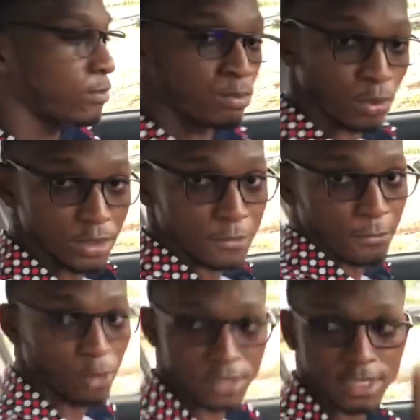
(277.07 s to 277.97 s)
both the
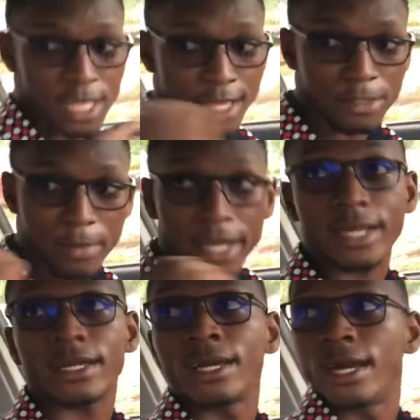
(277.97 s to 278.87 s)
fronts and the back
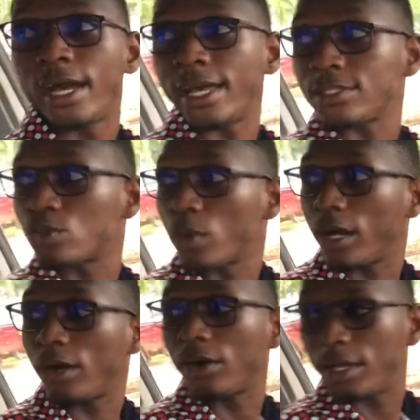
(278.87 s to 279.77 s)
as
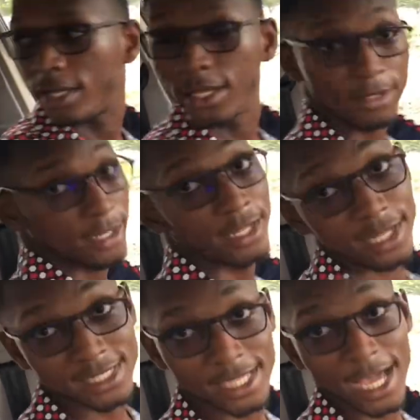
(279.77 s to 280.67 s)
well.
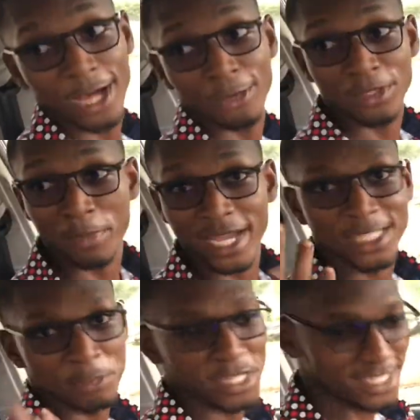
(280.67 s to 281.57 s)
Let's see how the back
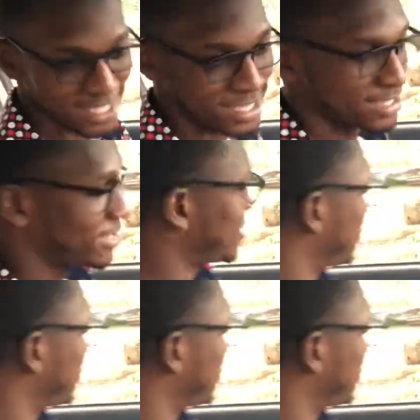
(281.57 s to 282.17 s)
space is.